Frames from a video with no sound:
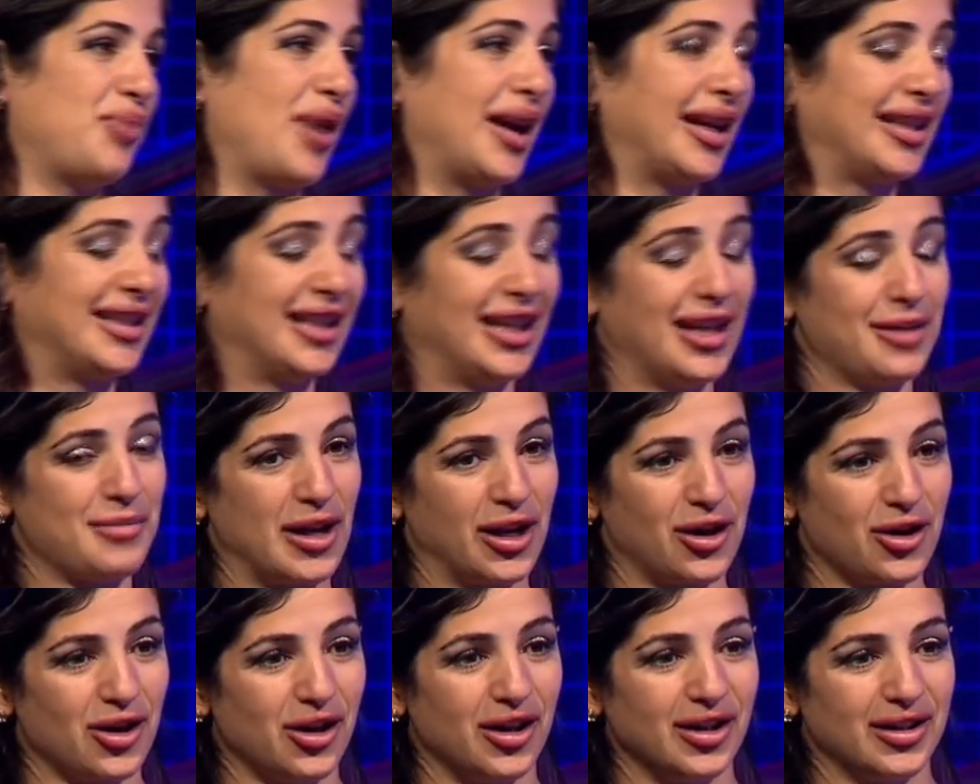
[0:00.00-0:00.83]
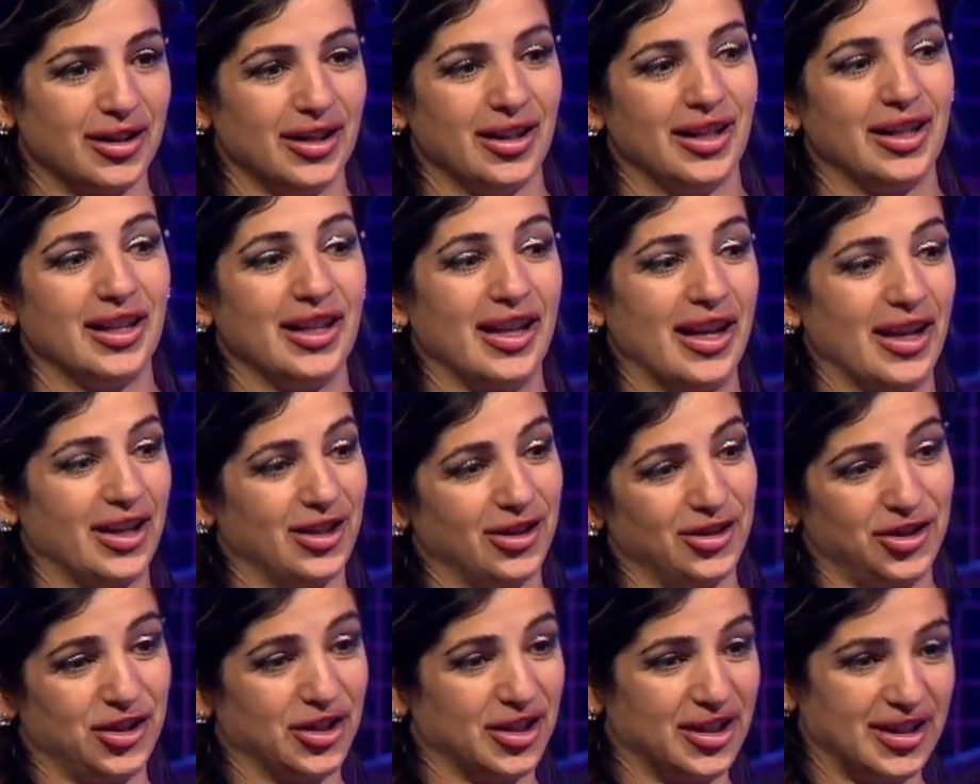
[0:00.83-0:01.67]
Practicing in my garden.
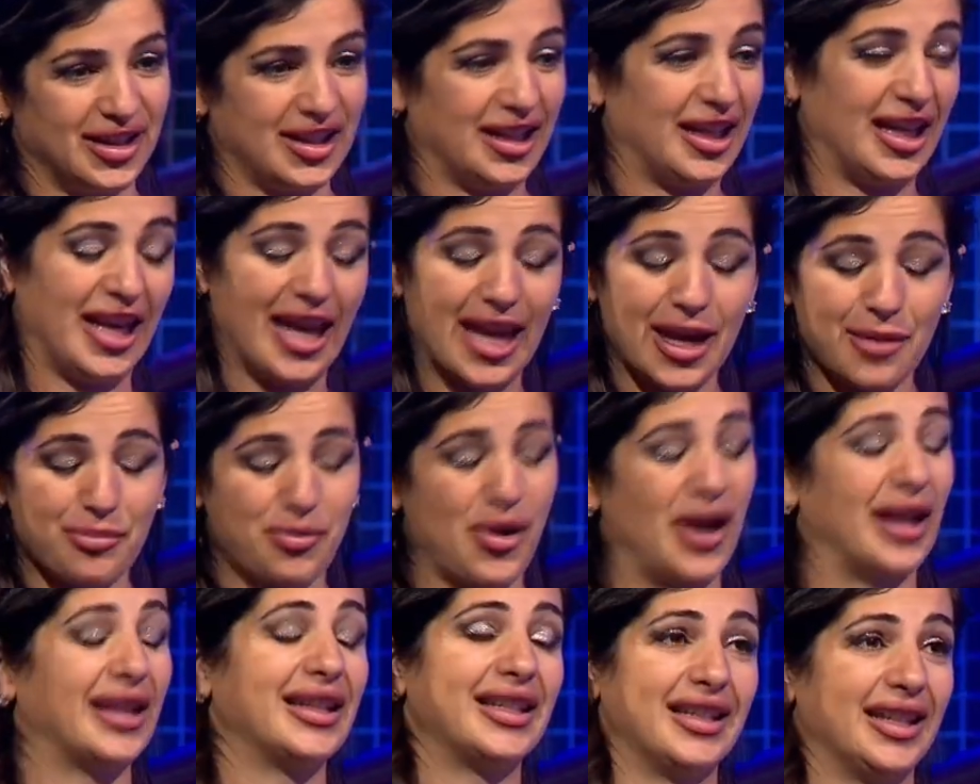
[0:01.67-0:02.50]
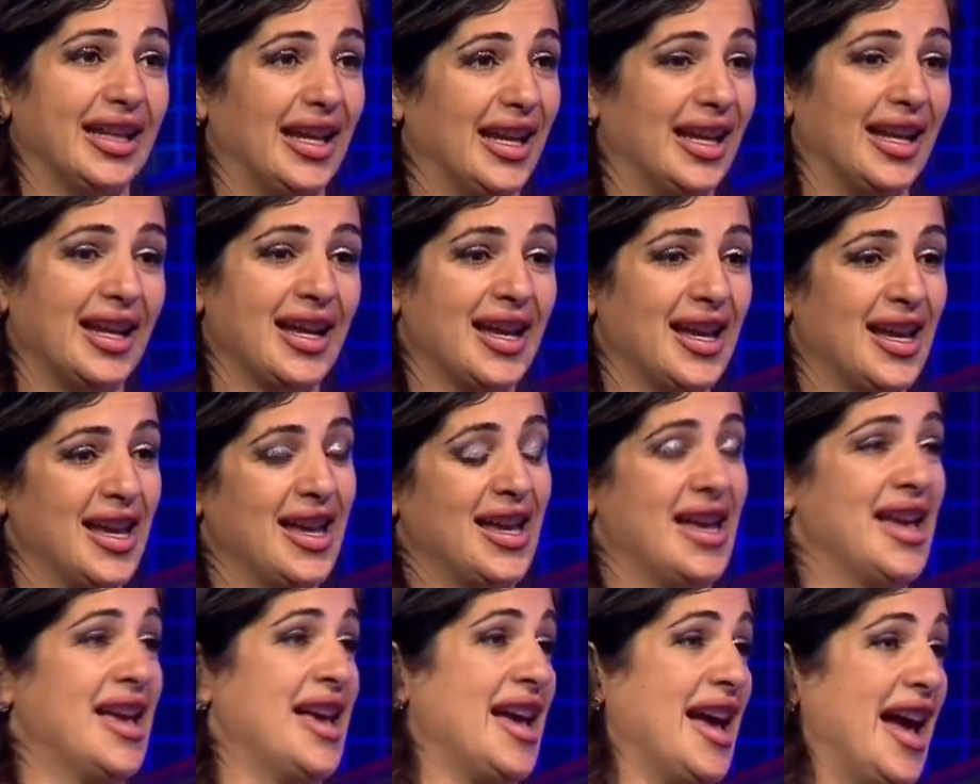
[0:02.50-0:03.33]
Just keep practicing.
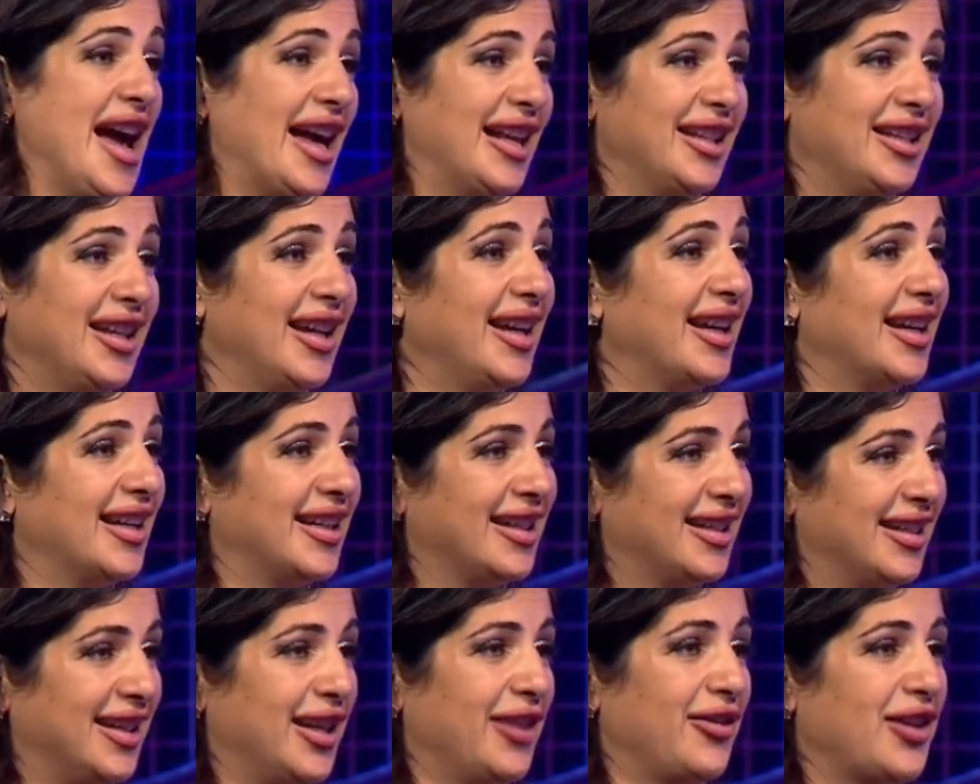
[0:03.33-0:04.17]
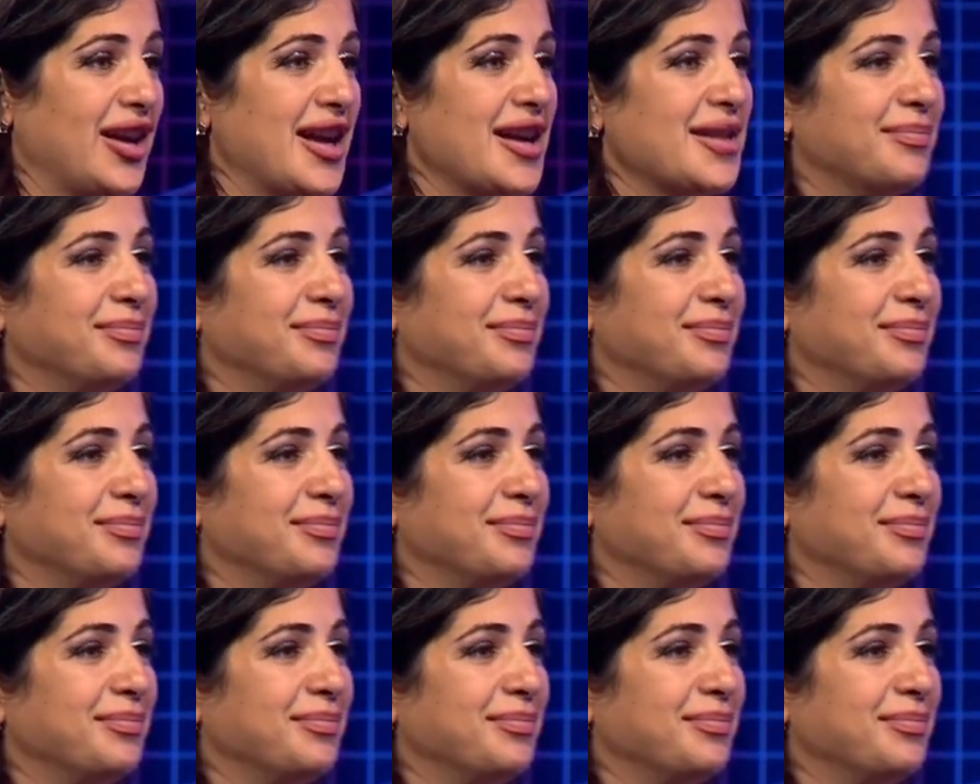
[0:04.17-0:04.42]
And yeah, here I am.